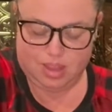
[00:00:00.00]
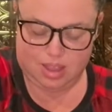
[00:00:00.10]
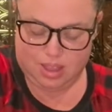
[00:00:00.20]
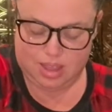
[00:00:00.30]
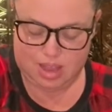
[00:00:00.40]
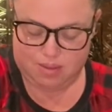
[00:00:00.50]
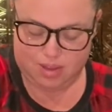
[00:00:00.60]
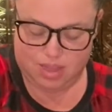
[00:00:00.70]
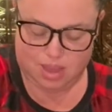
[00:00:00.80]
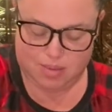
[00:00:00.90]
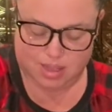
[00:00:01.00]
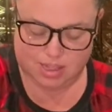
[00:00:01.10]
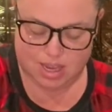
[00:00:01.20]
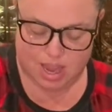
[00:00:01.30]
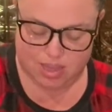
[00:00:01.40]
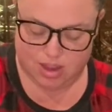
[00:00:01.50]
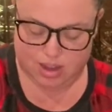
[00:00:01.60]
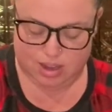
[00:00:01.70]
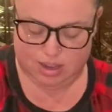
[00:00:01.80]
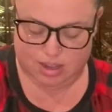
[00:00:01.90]
get everything mixed
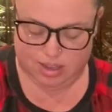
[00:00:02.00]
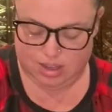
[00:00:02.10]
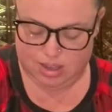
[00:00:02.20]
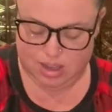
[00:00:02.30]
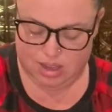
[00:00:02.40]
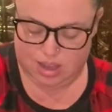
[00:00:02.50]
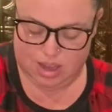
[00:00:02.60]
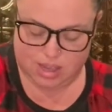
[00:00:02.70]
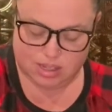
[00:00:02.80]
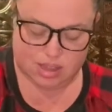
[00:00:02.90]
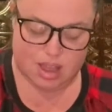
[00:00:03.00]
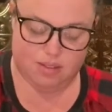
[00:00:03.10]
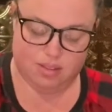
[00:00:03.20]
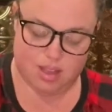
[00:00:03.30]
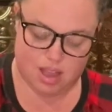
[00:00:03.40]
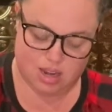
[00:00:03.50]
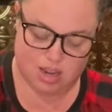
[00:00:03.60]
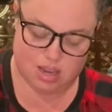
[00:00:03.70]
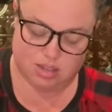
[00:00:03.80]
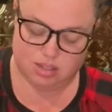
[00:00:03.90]
together. That's a lot of
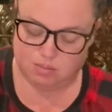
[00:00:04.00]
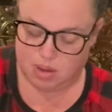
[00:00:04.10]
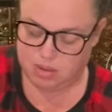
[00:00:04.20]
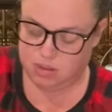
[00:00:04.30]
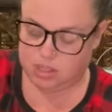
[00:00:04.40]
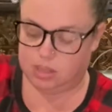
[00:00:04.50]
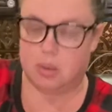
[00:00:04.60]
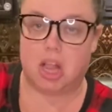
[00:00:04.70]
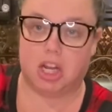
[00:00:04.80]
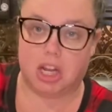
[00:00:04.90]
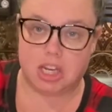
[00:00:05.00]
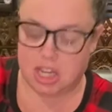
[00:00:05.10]
onion. Maybe do a smaller onion.